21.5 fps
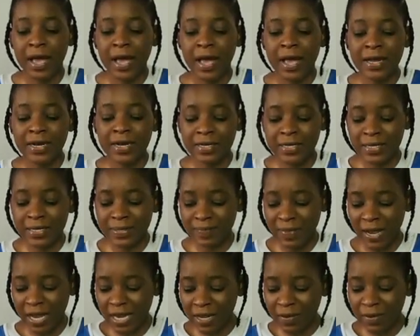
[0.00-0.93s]
and
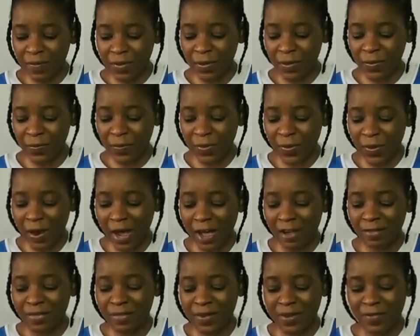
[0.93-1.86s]
many people
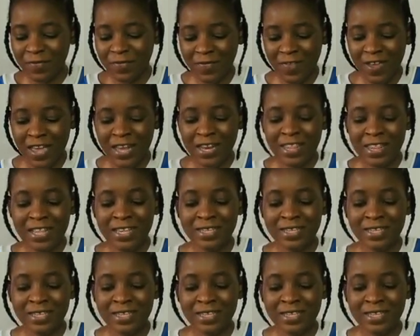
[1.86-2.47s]
have been fed